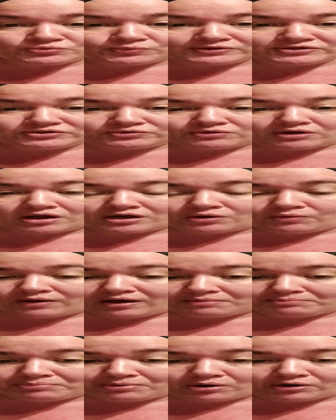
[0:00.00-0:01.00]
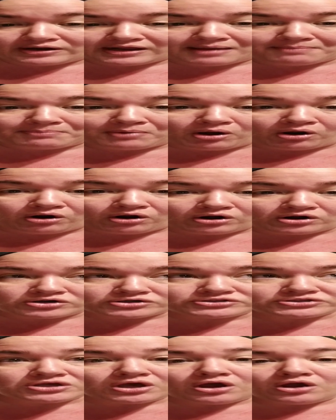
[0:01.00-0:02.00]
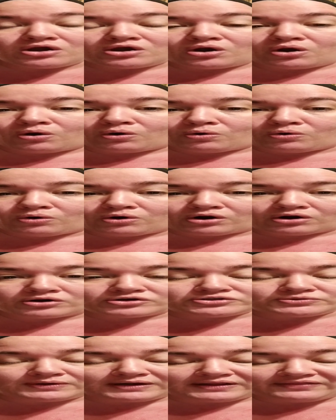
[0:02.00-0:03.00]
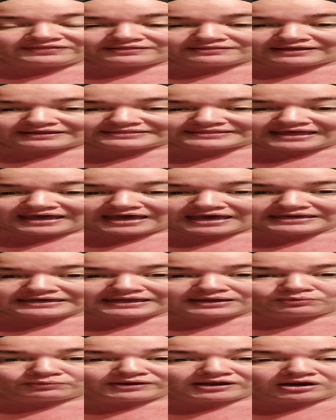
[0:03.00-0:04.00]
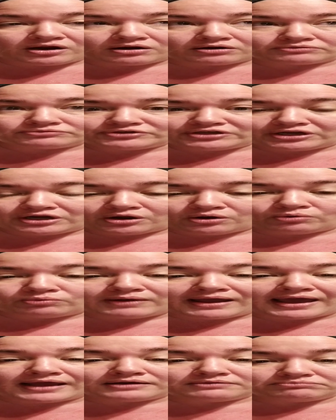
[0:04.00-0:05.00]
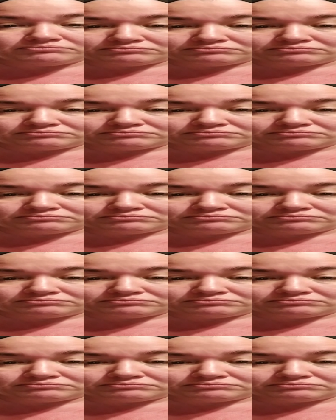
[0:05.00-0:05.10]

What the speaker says: We do not go out and party at bars or do anything like that. We are, at